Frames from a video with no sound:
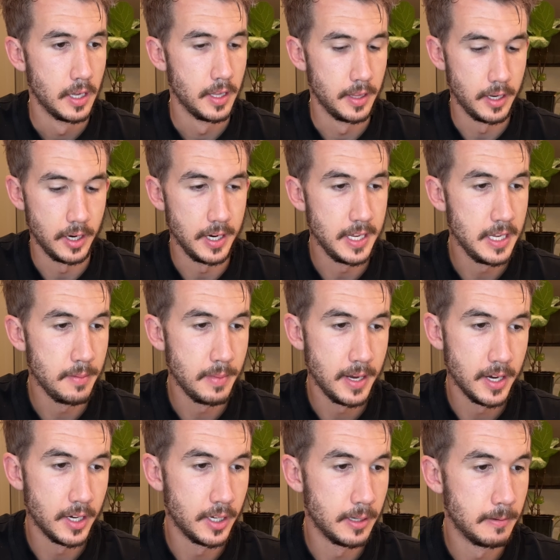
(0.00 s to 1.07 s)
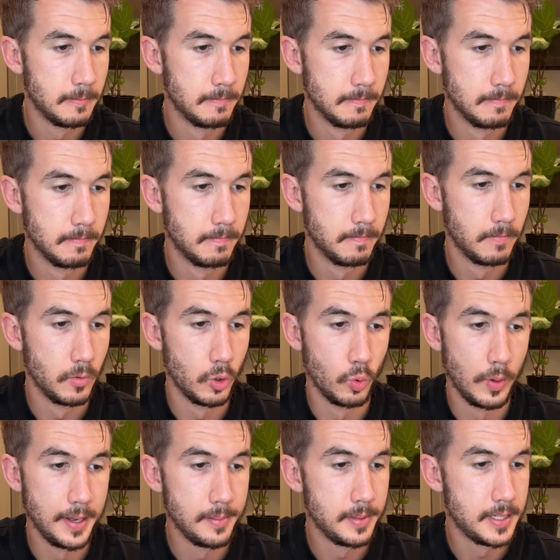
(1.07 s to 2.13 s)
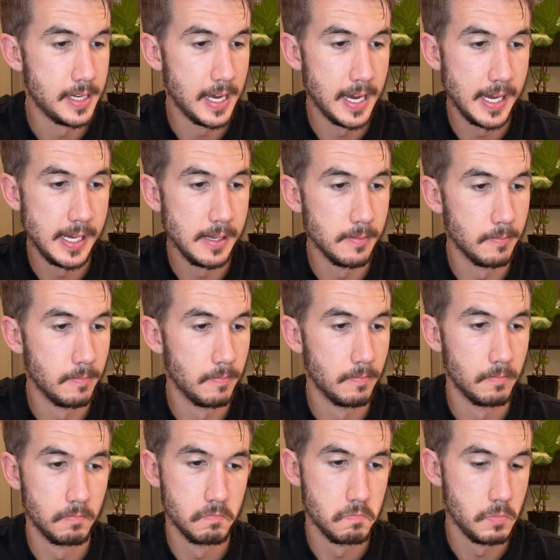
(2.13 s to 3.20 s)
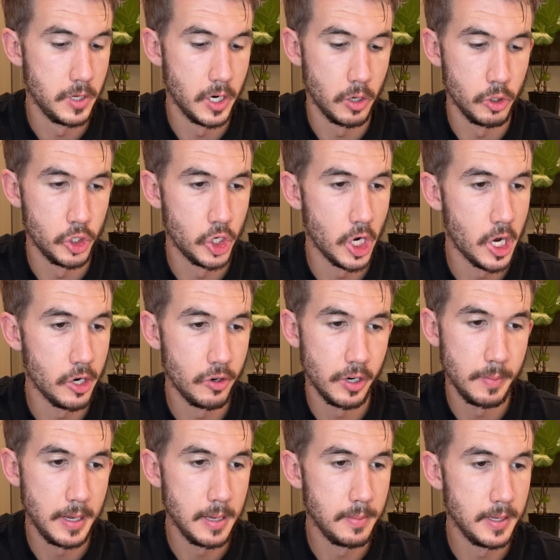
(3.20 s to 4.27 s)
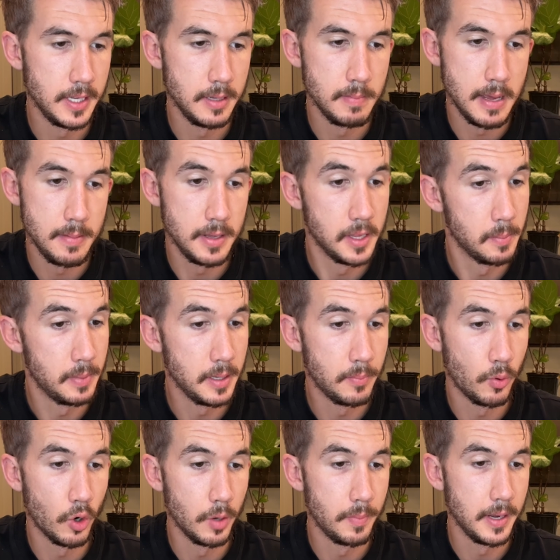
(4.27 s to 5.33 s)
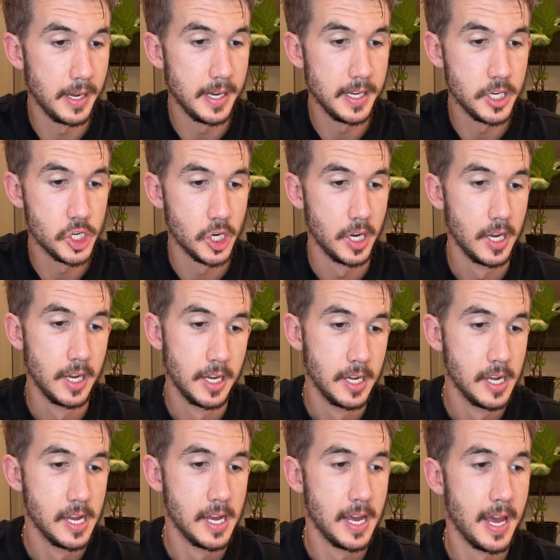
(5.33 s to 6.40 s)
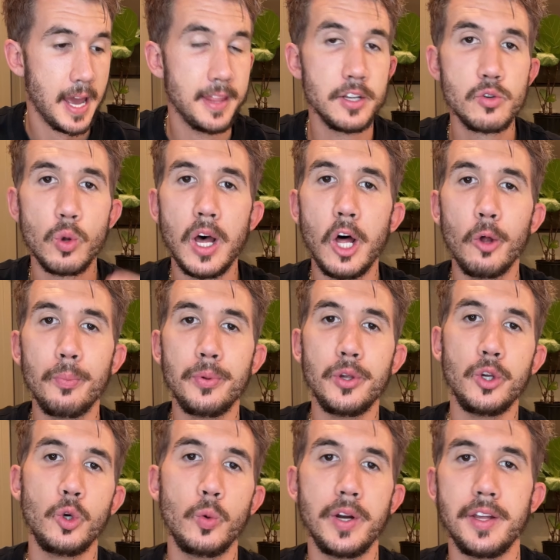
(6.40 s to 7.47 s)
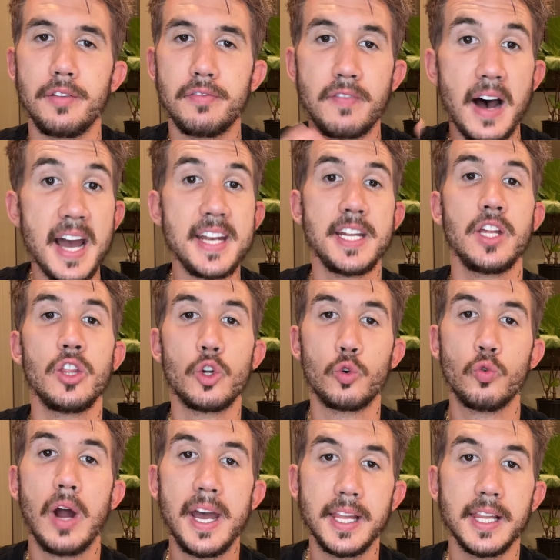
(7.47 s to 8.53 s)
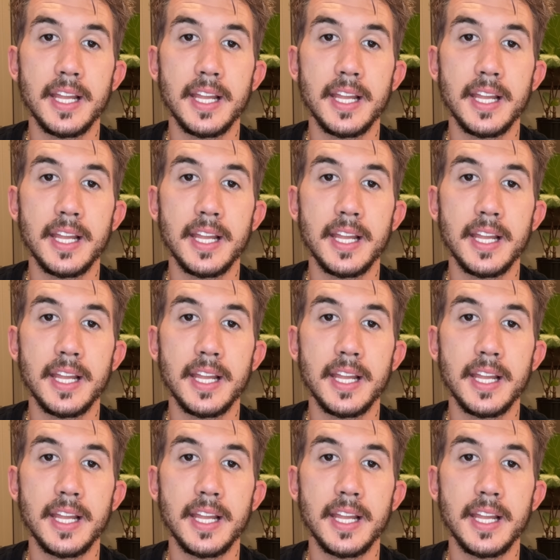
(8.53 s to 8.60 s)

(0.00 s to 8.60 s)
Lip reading: their email, website, genre maybe the Beatport page. And this will help you with finding the right